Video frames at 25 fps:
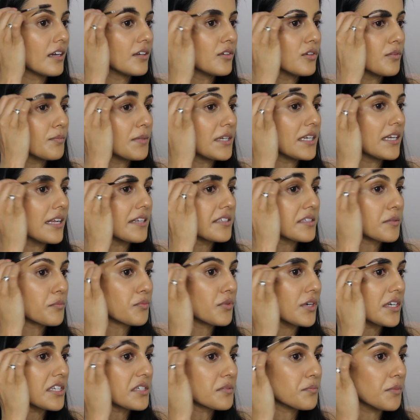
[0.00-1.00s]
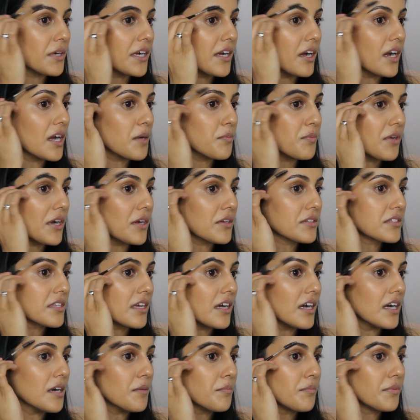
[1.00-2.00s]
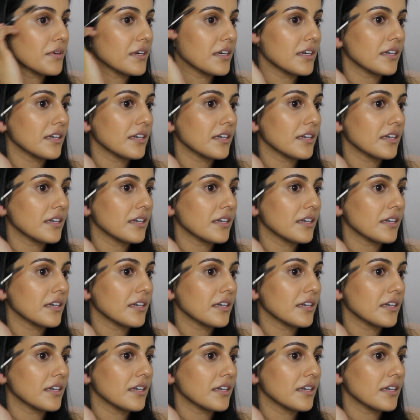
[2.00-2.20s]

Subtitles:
I normally like to brush my eyebrows up